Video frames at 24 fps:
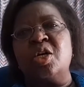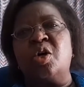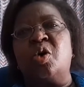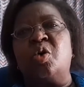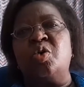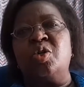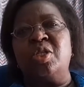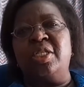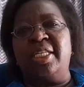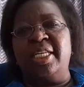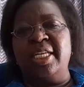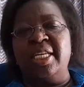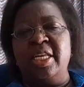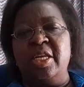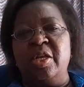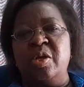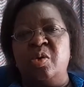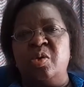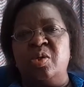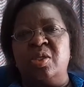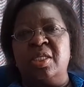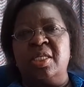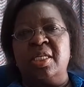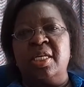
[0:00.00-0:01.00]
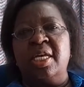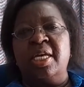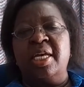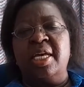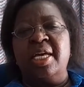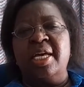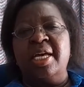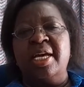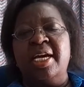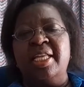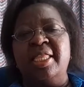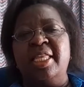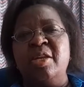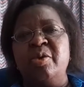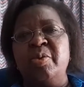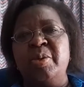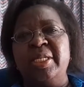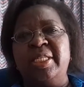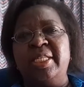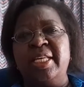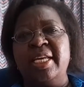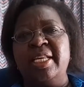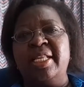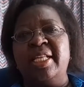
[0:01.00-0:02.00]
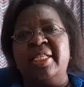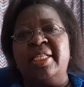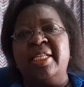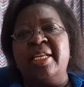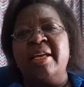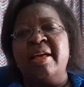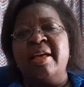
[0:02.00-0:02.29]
continues. And then we say that